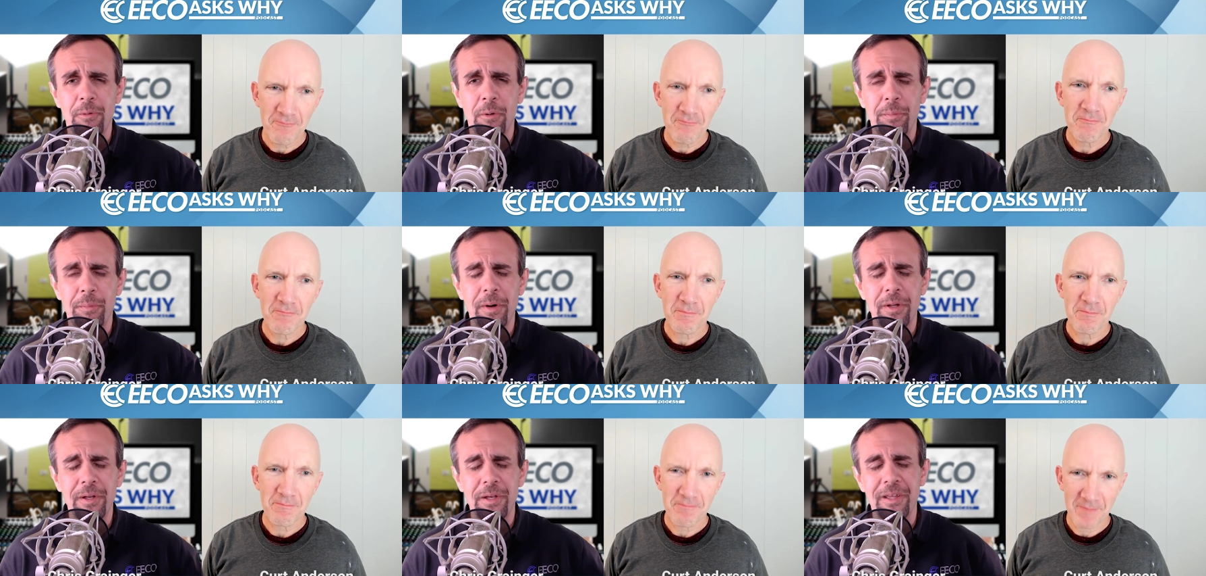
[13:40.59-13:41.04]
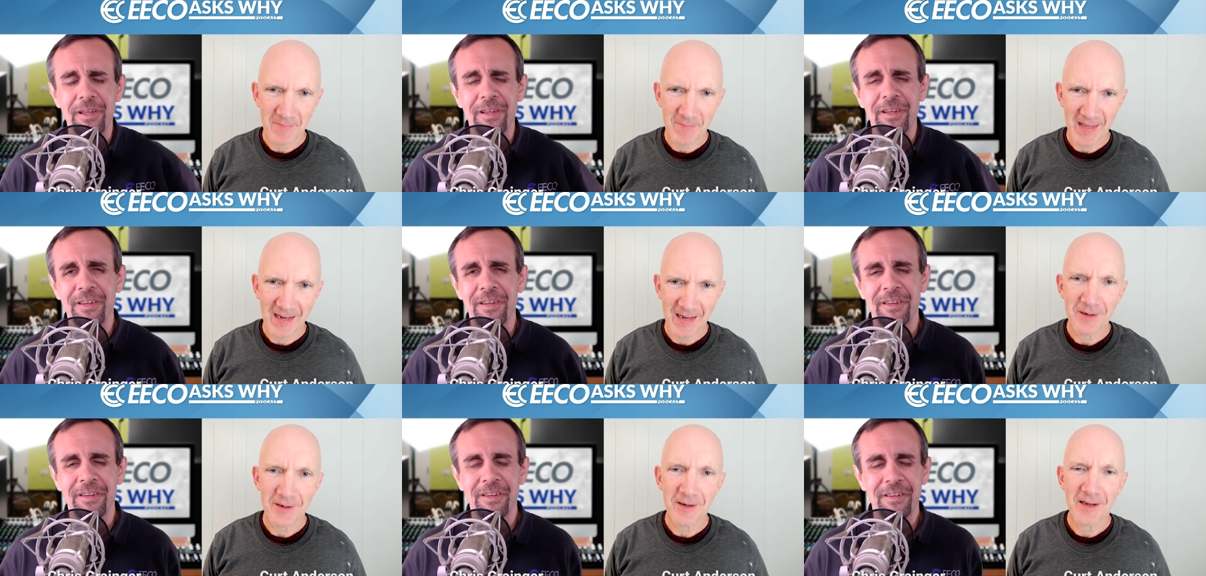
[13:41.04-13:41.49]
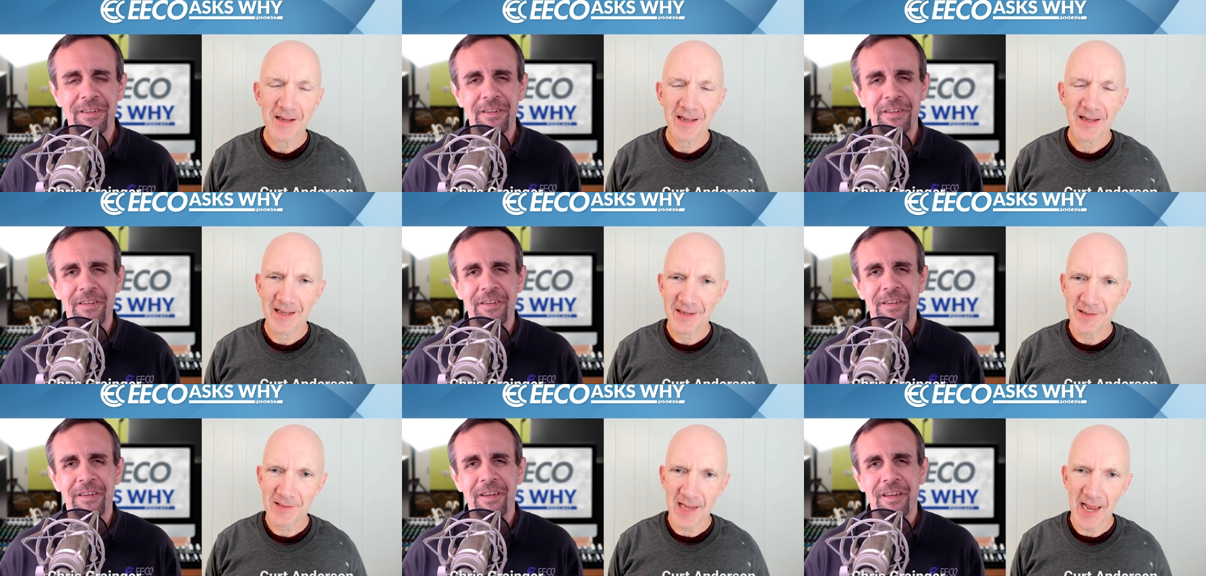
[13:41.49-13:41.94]
Speaker 1: up on Monday.
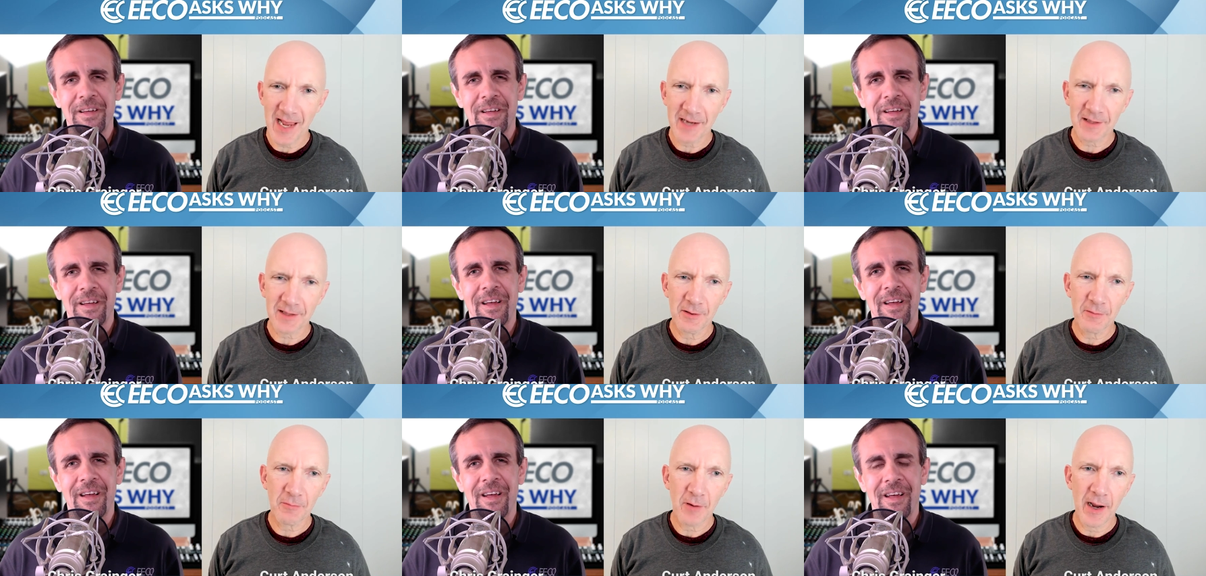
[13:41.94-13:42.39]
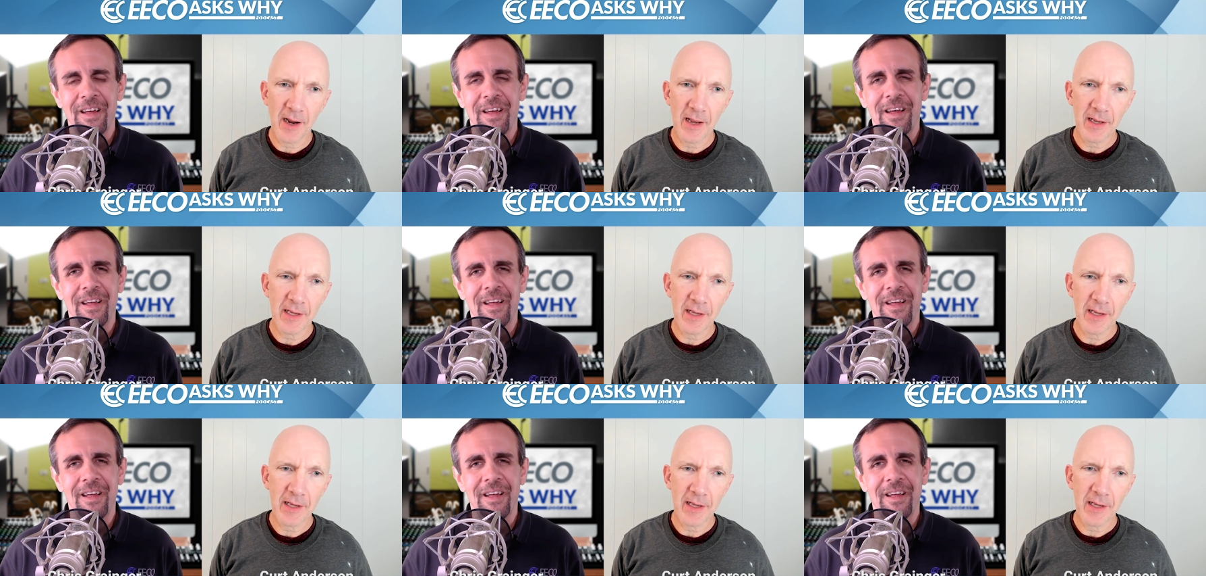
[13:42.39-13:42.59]
Exactly right.